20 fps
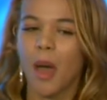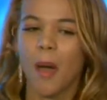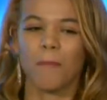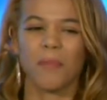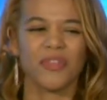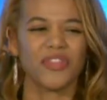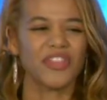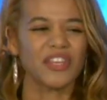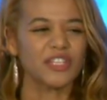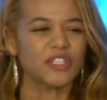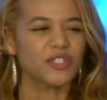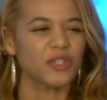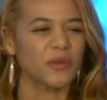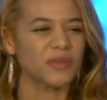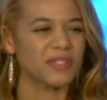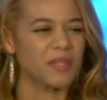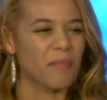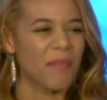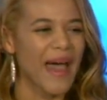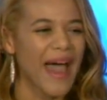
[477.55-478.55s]
But this
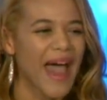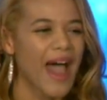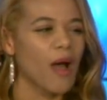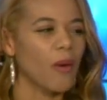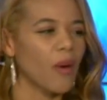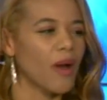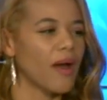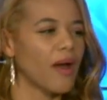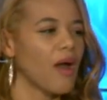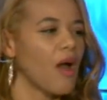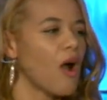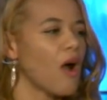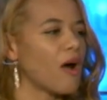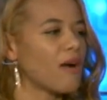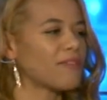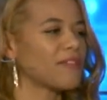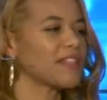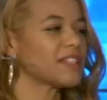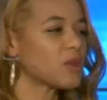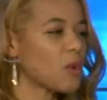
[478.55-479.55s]
shows the power
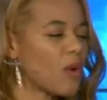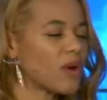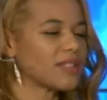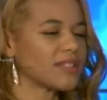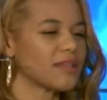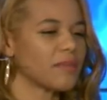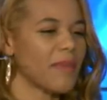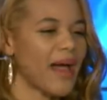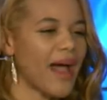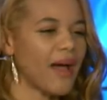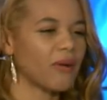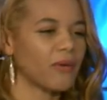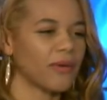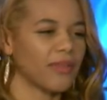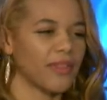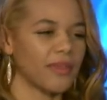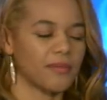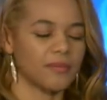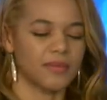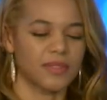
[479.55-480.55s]
of these quantum
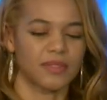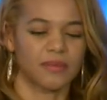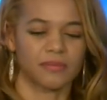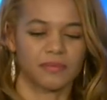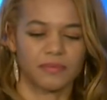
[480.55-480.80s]
algorithms.